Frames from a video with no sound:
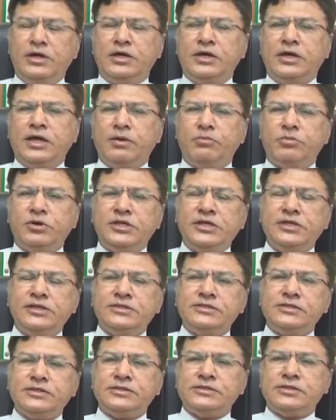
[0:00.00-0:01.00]

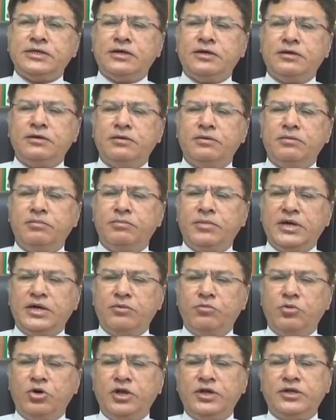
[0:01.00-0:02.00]
Diabetes is a
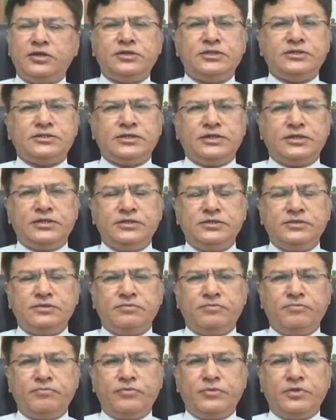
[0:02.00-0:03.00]
metabolic disease.
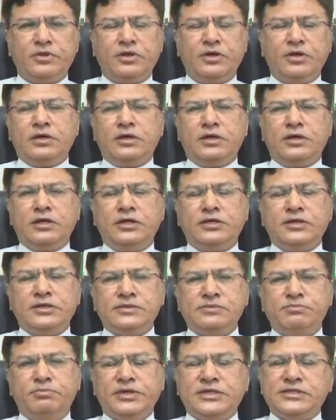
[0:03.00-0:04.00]
It
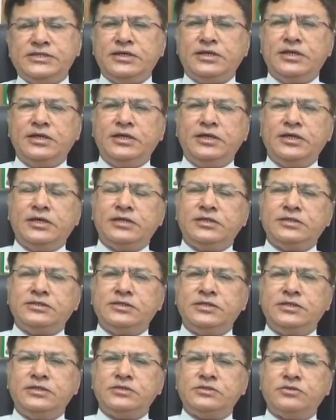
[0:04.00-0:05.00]
is basically a
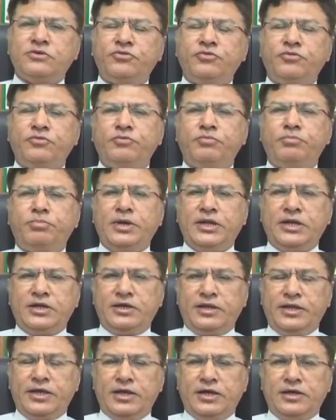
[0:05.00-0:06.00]
disease of
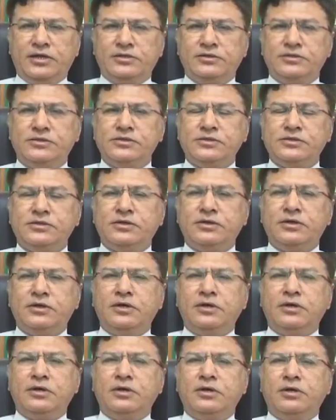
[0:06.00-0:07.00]
pancreas.
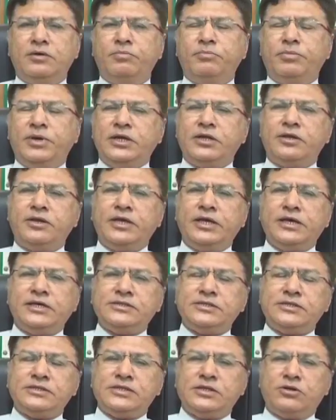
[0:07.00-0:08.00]

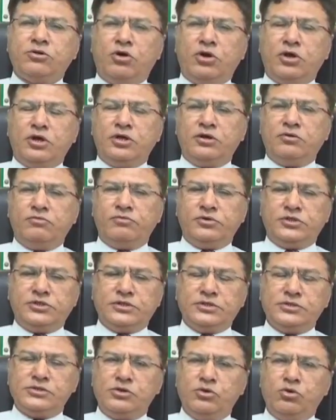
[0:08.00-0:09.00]
Pancreas is an organ
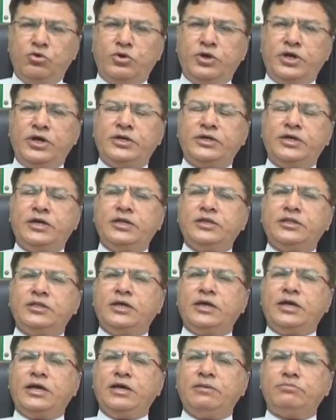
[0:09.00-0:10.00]
which is located in
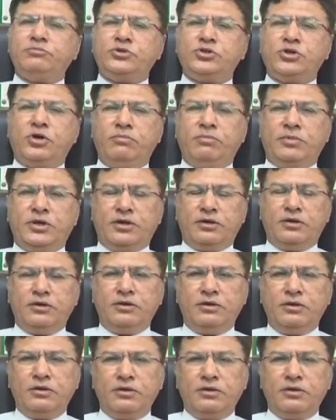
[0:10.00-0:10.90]
the abdomen.